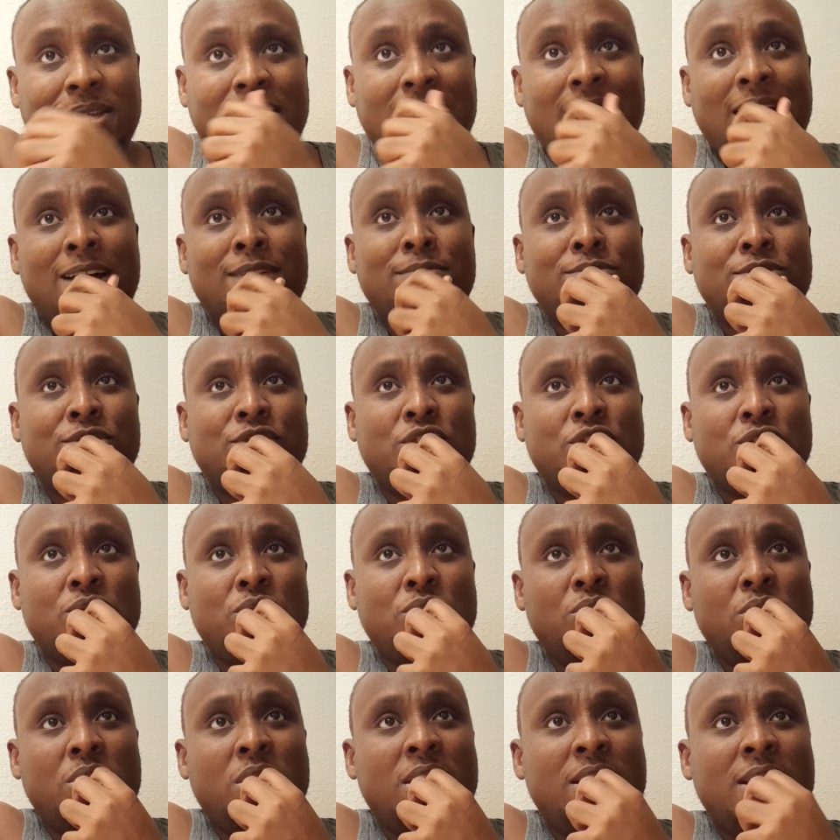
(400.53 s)

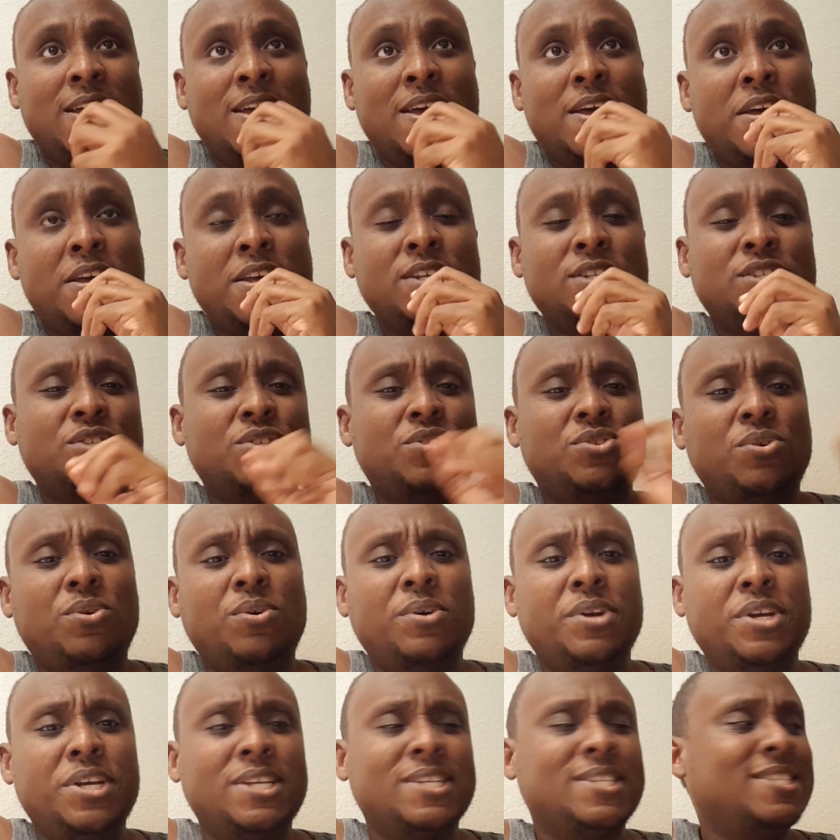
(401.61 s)
Abshu, his
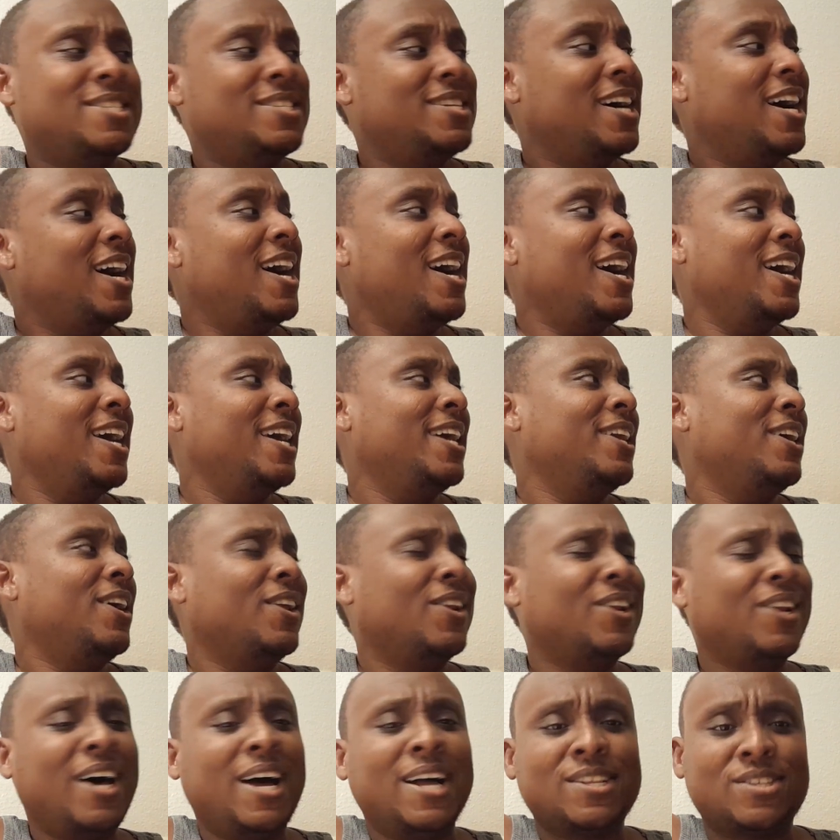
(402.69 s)
story is tied a
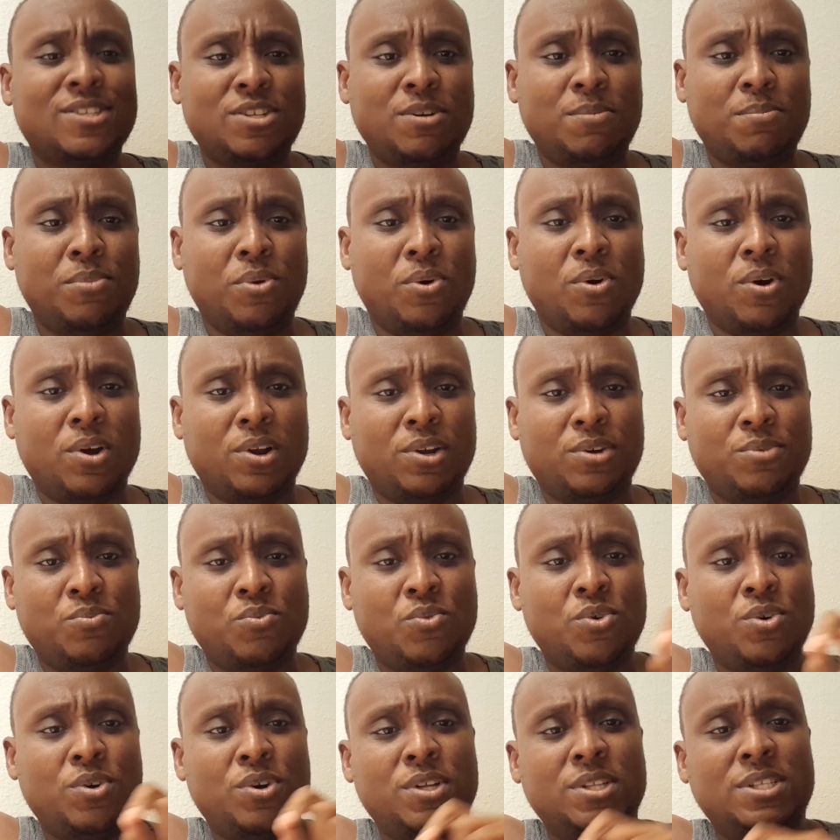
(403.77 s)
lot to Moreland
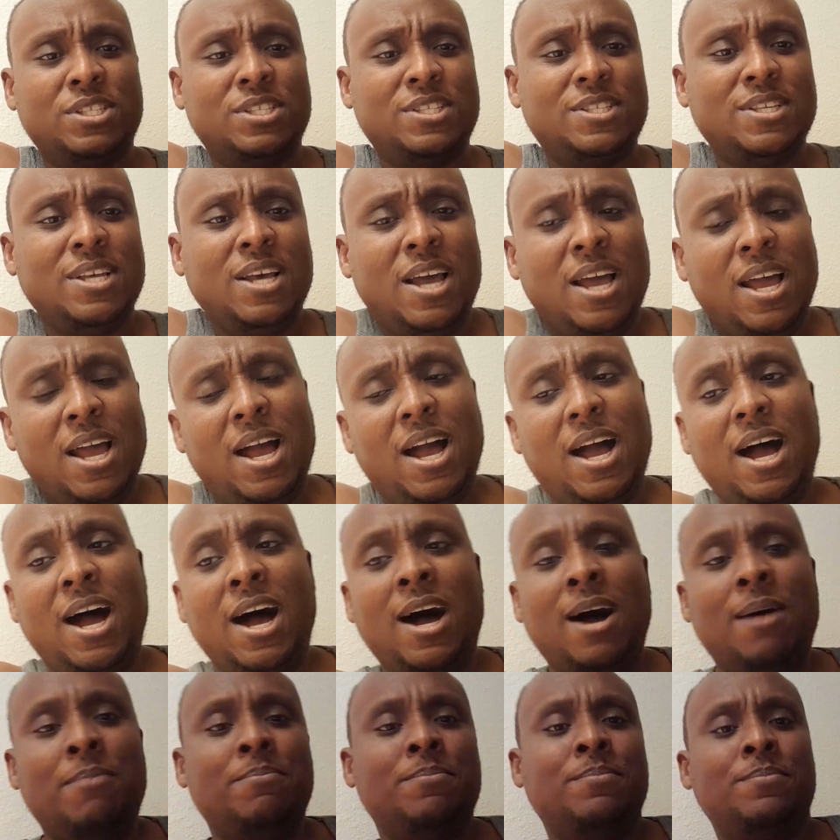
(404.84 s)
Woods.
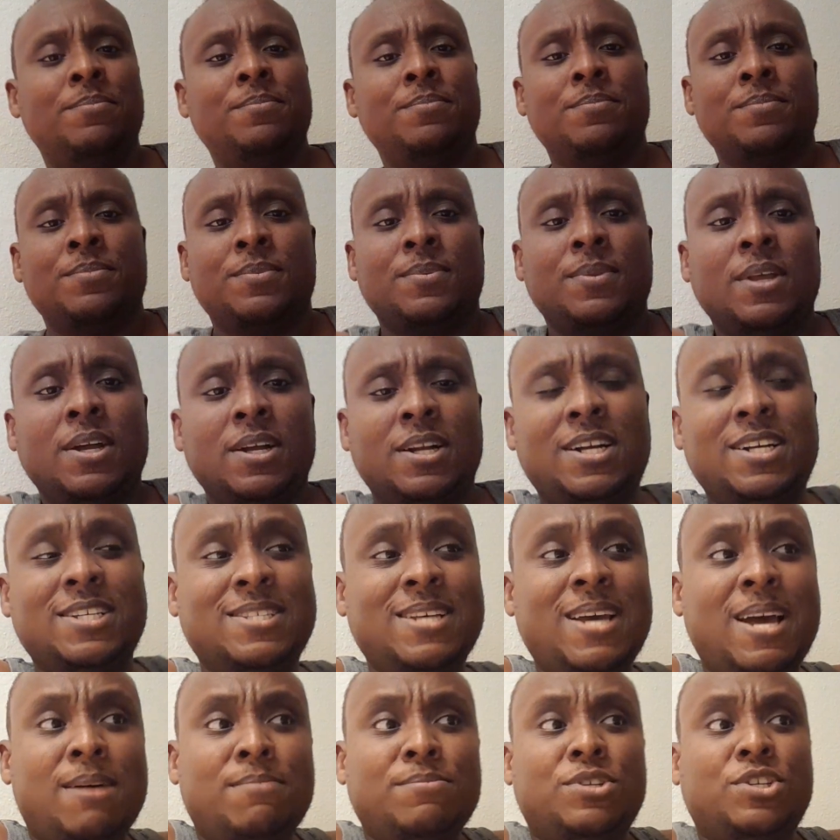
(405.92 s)
Because
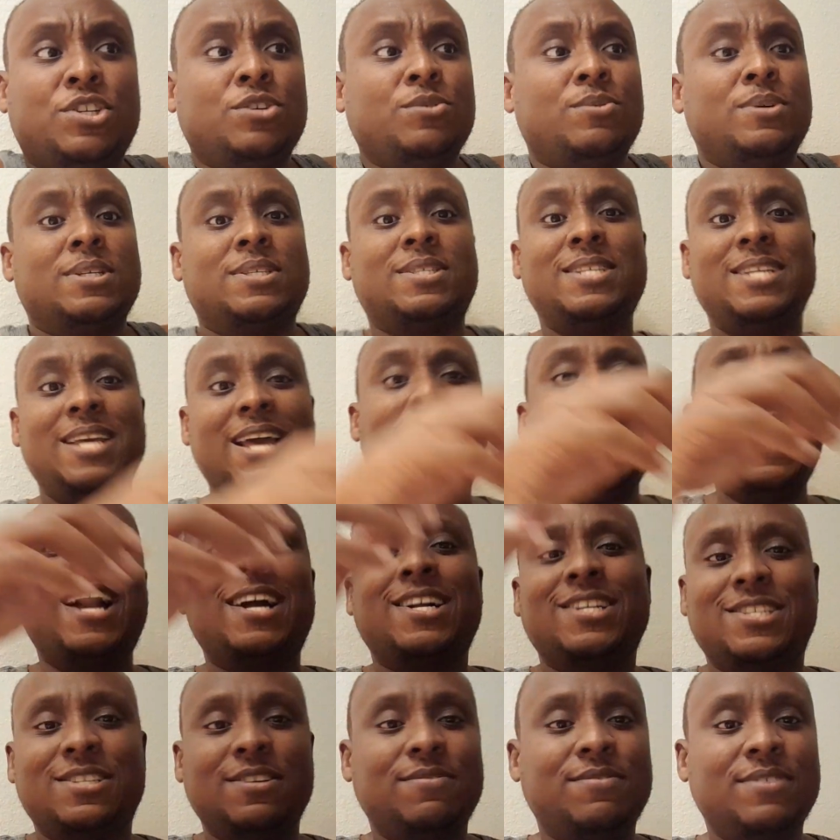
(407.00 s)
Abshu is the
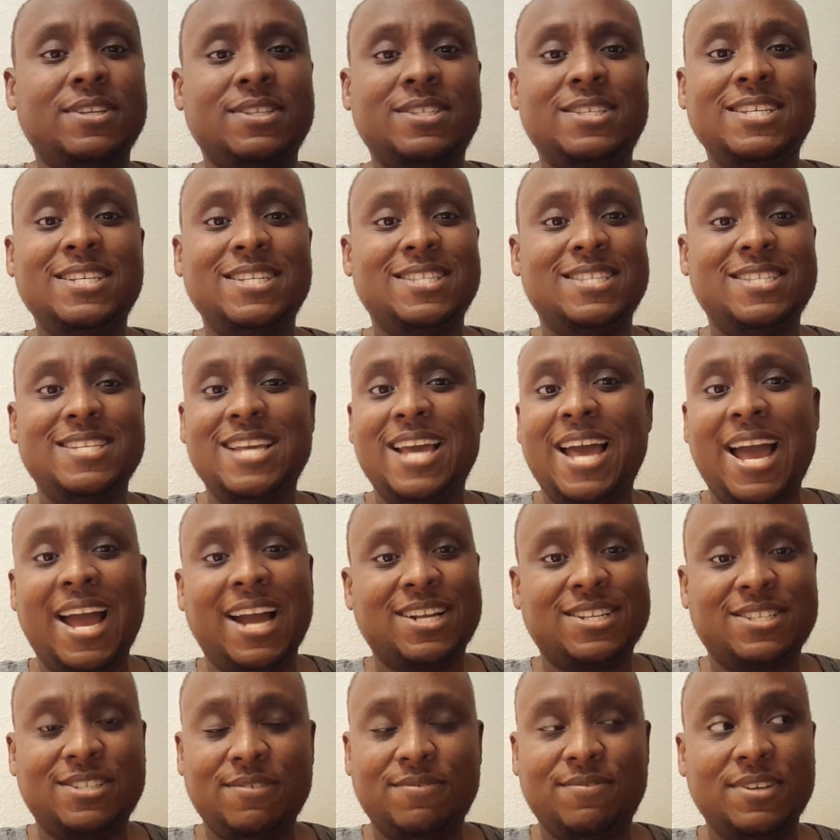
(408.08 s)
activist. He's the
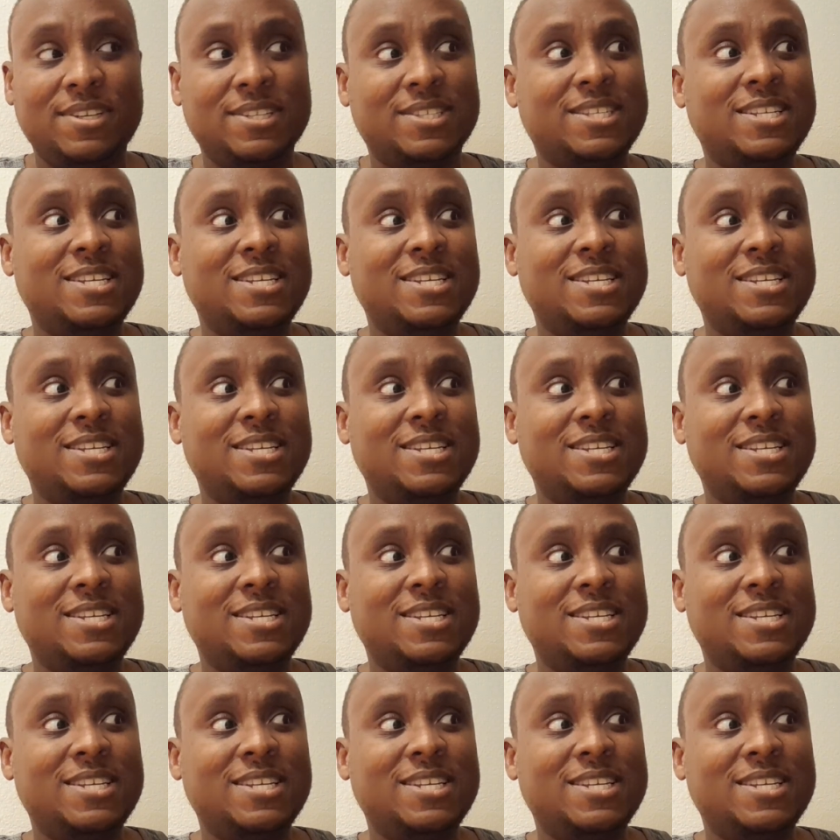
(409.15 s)
activist.